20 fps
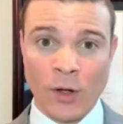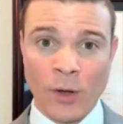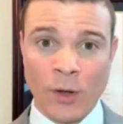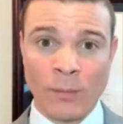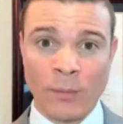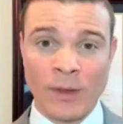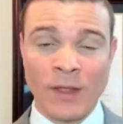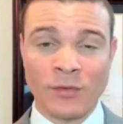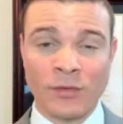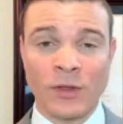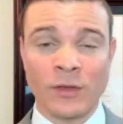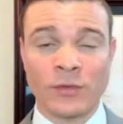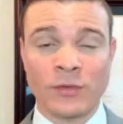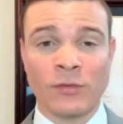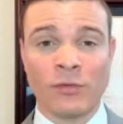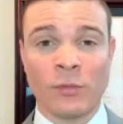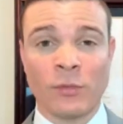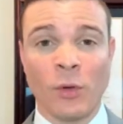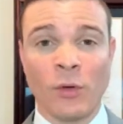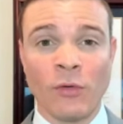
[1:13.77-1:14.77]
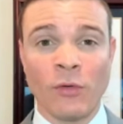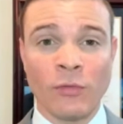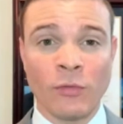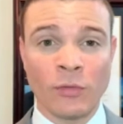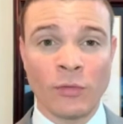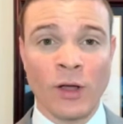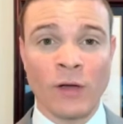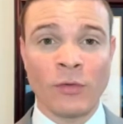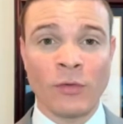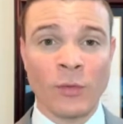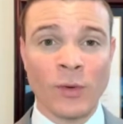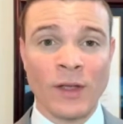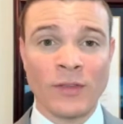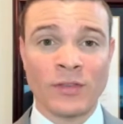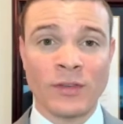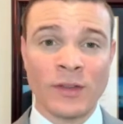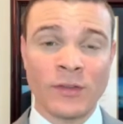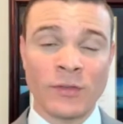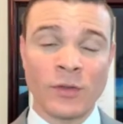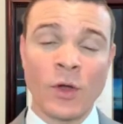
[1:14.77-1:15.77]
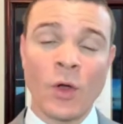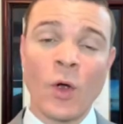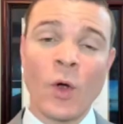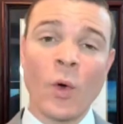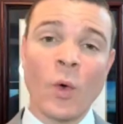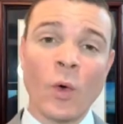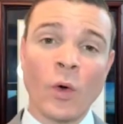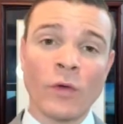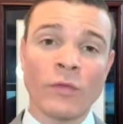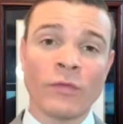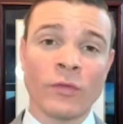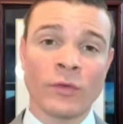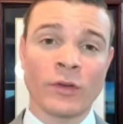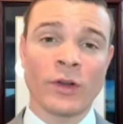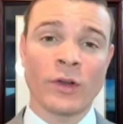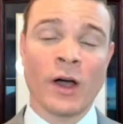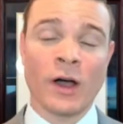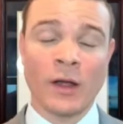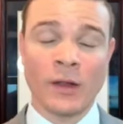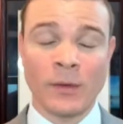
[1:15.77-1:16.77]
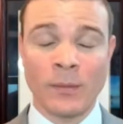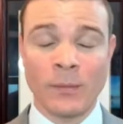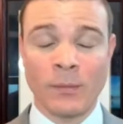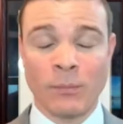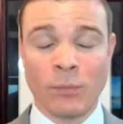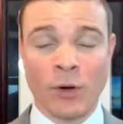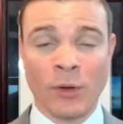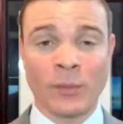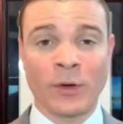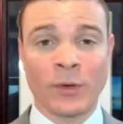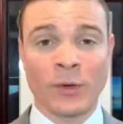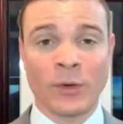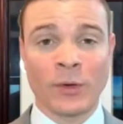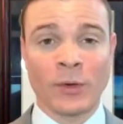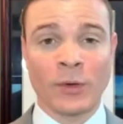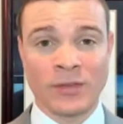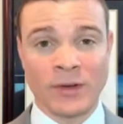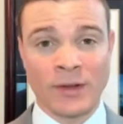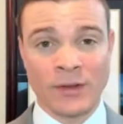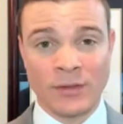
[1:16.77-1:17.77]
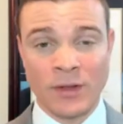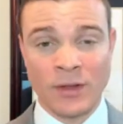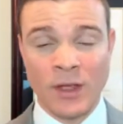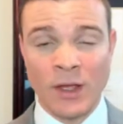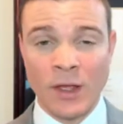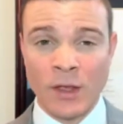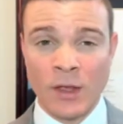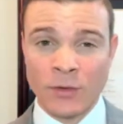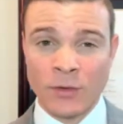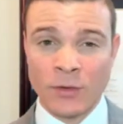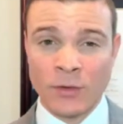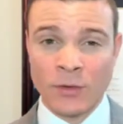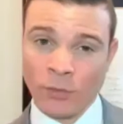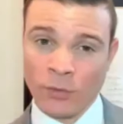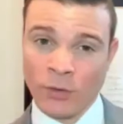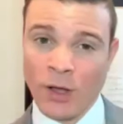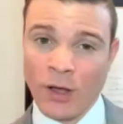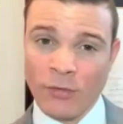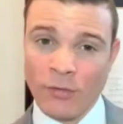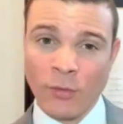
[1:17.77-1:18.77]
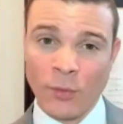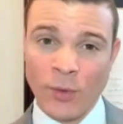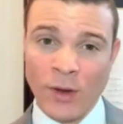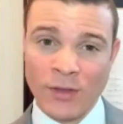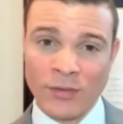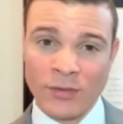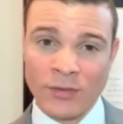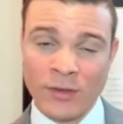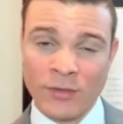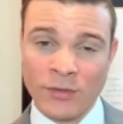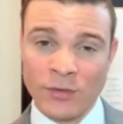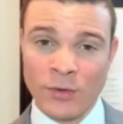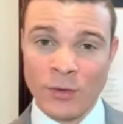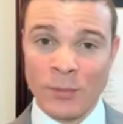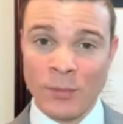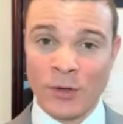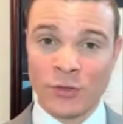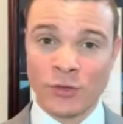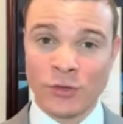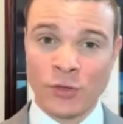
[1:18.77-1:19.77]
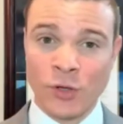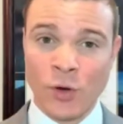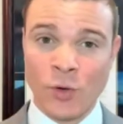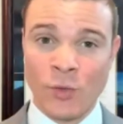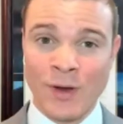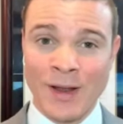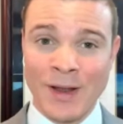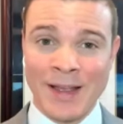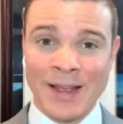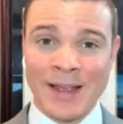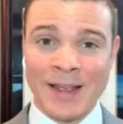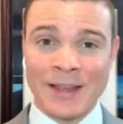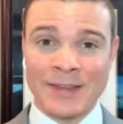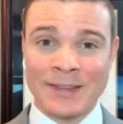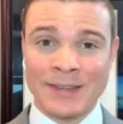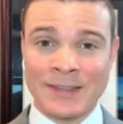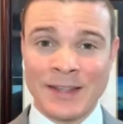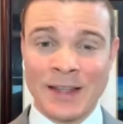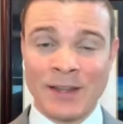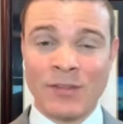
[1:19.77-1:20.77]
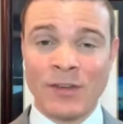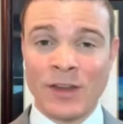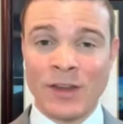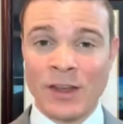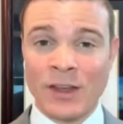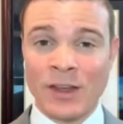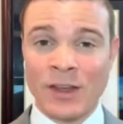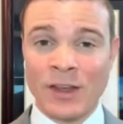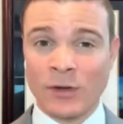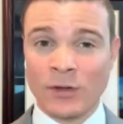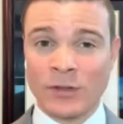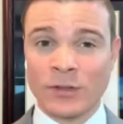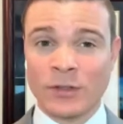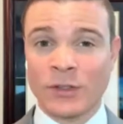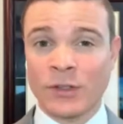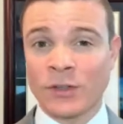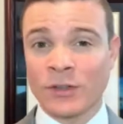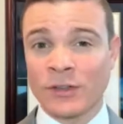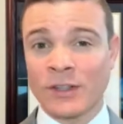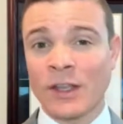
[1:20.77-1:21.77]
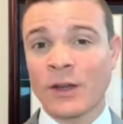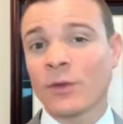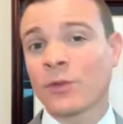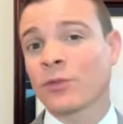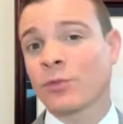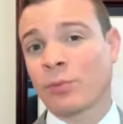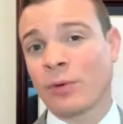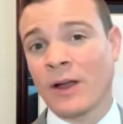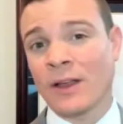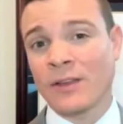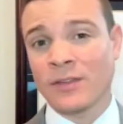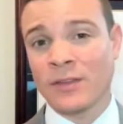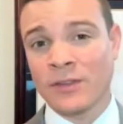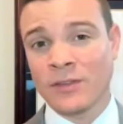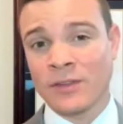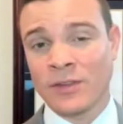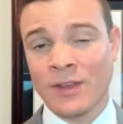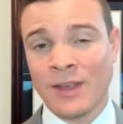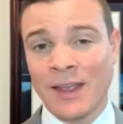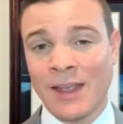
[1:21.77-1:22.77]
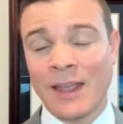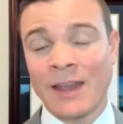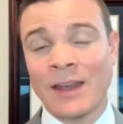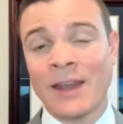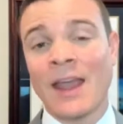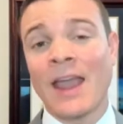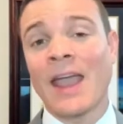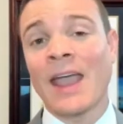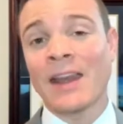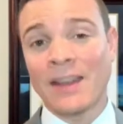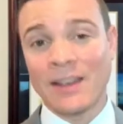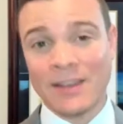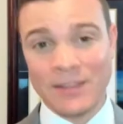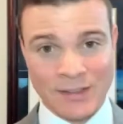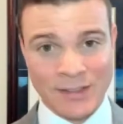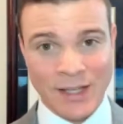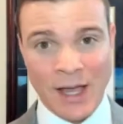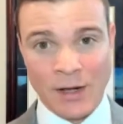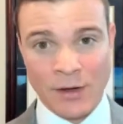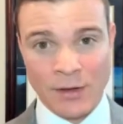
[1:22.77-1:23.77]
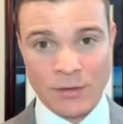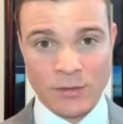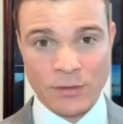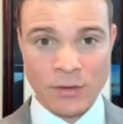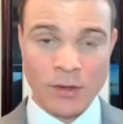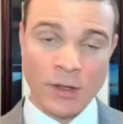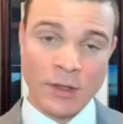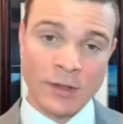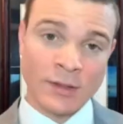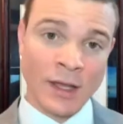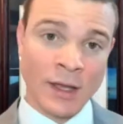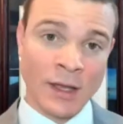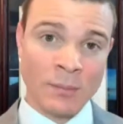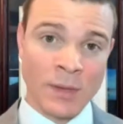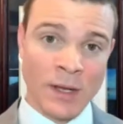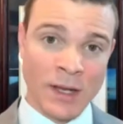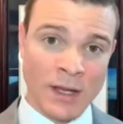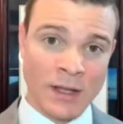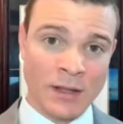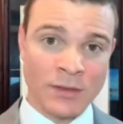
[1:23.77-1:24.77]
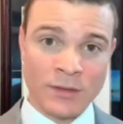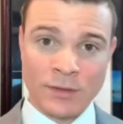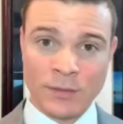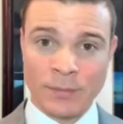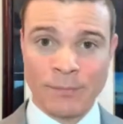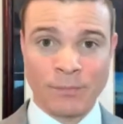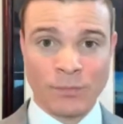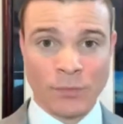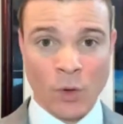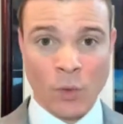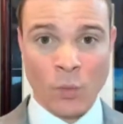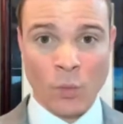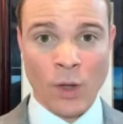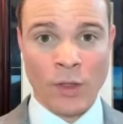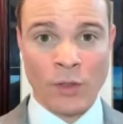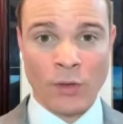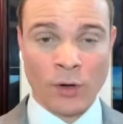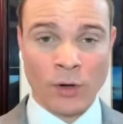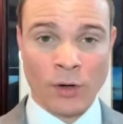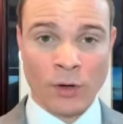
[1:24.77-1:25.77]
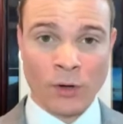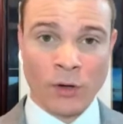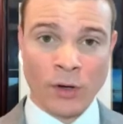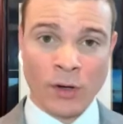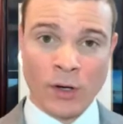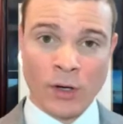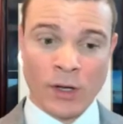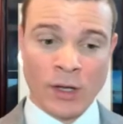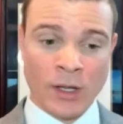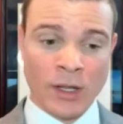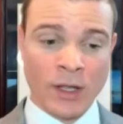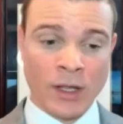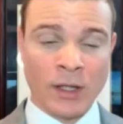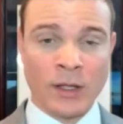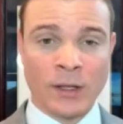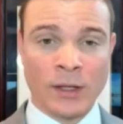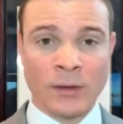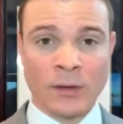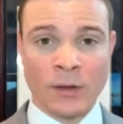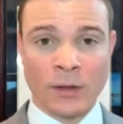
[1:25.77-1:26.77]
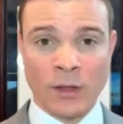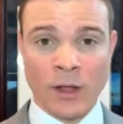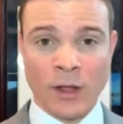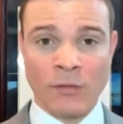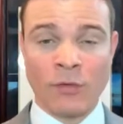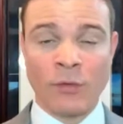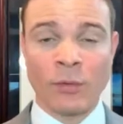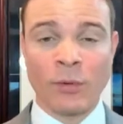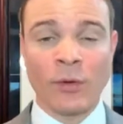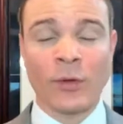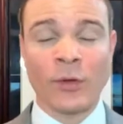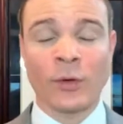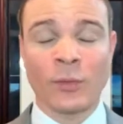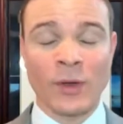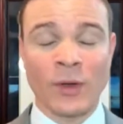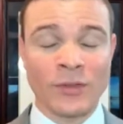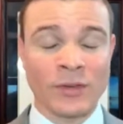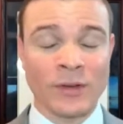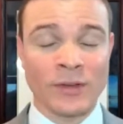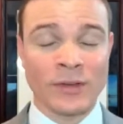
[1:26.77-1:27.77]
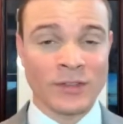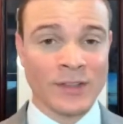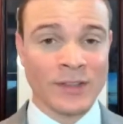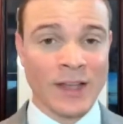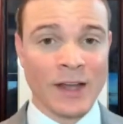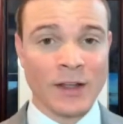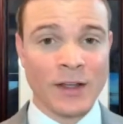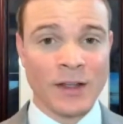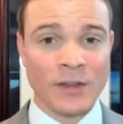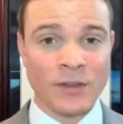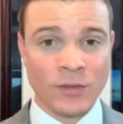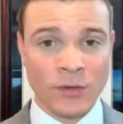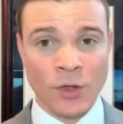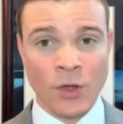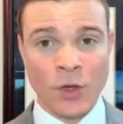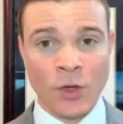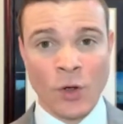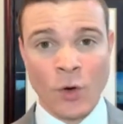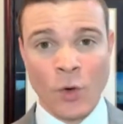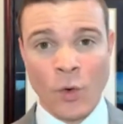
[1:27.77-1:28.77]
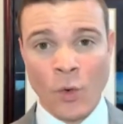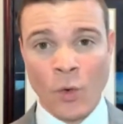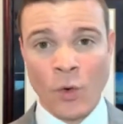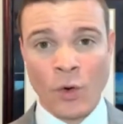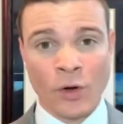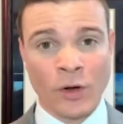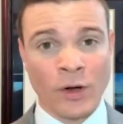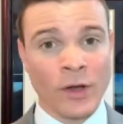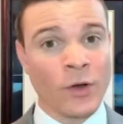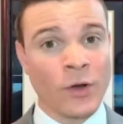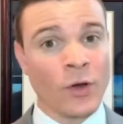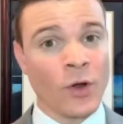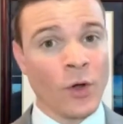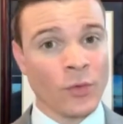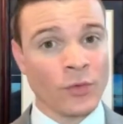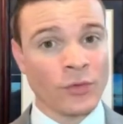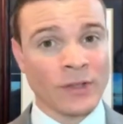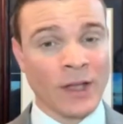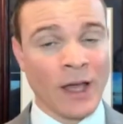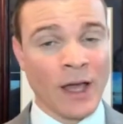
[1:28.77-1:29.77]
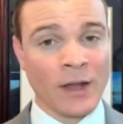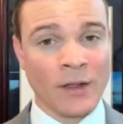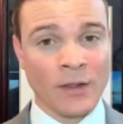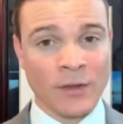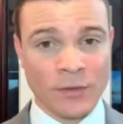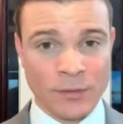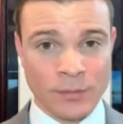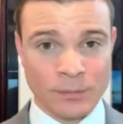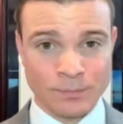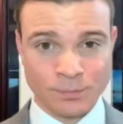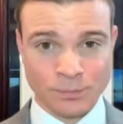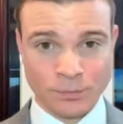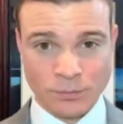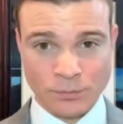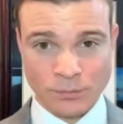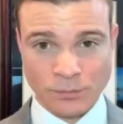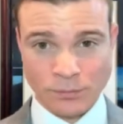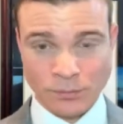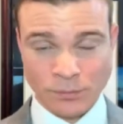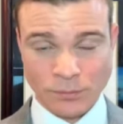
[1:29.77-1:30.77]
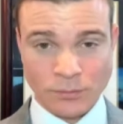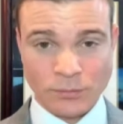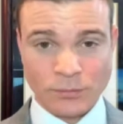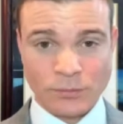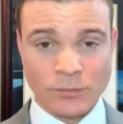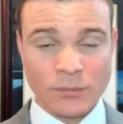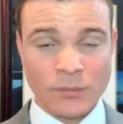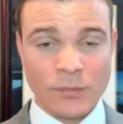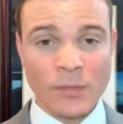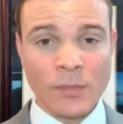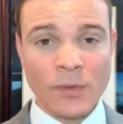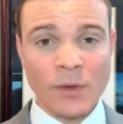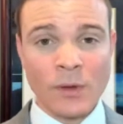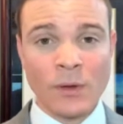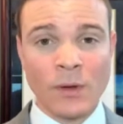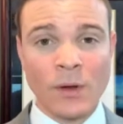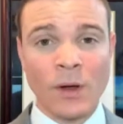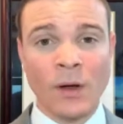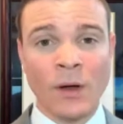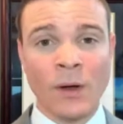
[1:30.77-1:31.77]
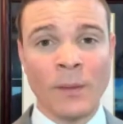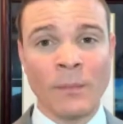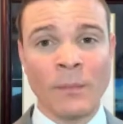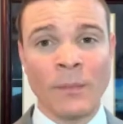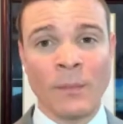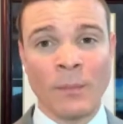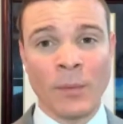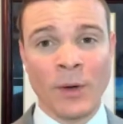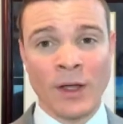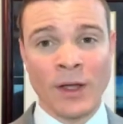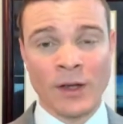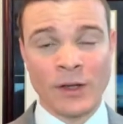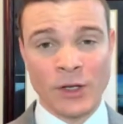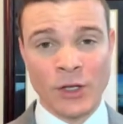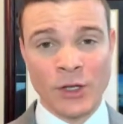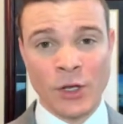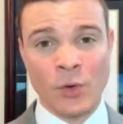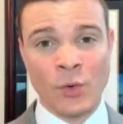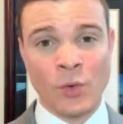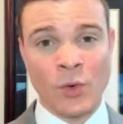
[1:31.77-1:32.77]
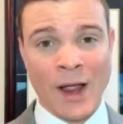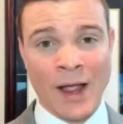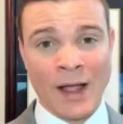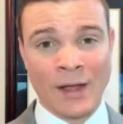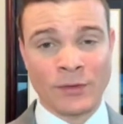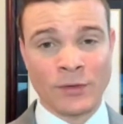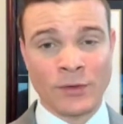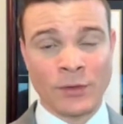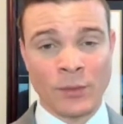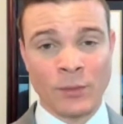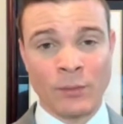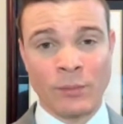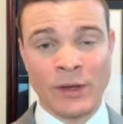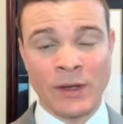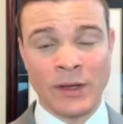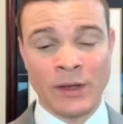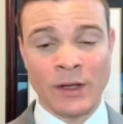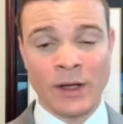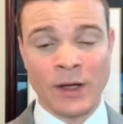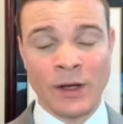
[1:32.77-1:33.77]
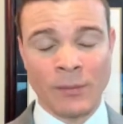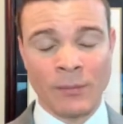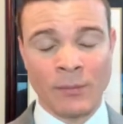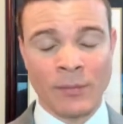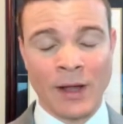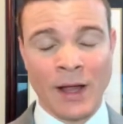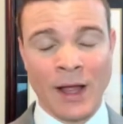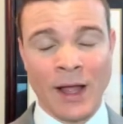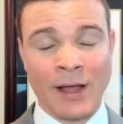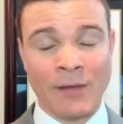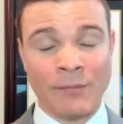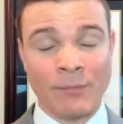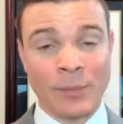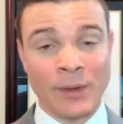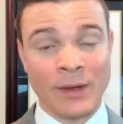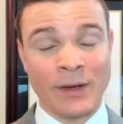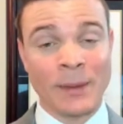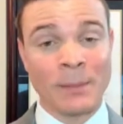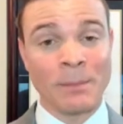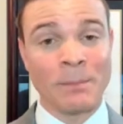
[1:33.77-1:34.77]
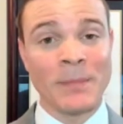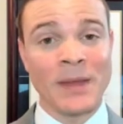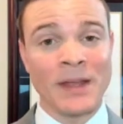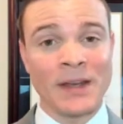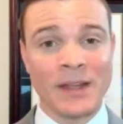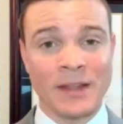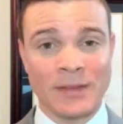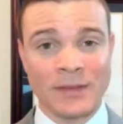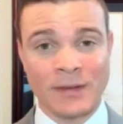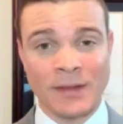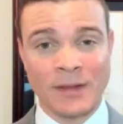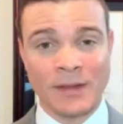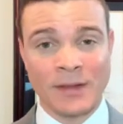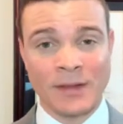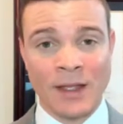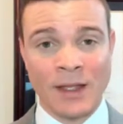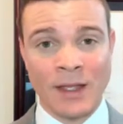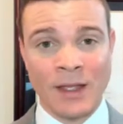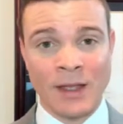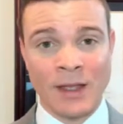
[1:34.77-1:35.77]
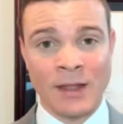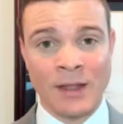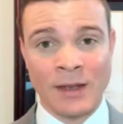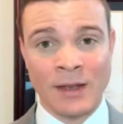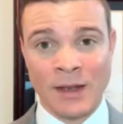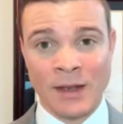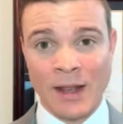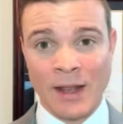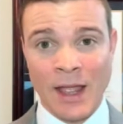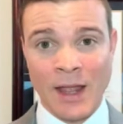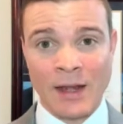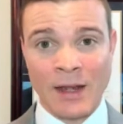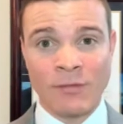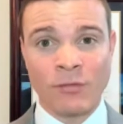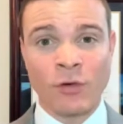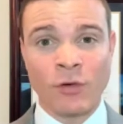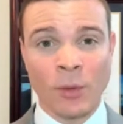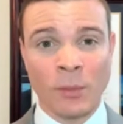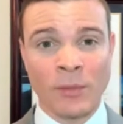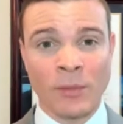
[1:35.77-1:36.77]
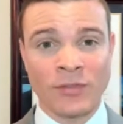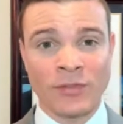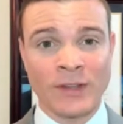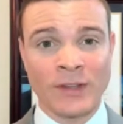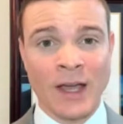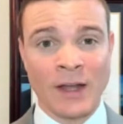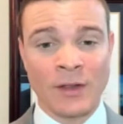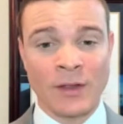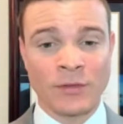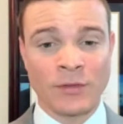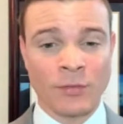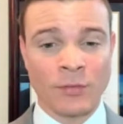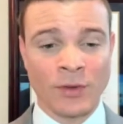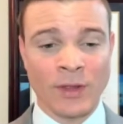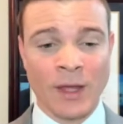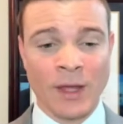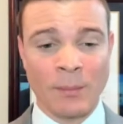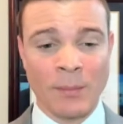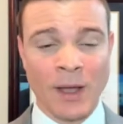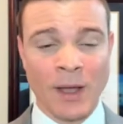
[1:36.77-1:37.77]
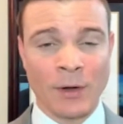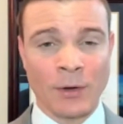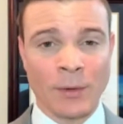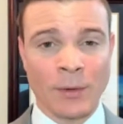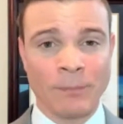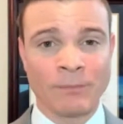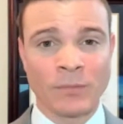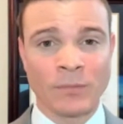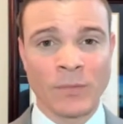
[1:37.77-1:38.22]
cancellation of removal for lawful residents or for non-permanent residents. So for lawful residents, you must show 7 years continuous presence in any status. That means whether in lawful permanent resident status or in no status, but you had to be have been admitted in any form of status for that matter.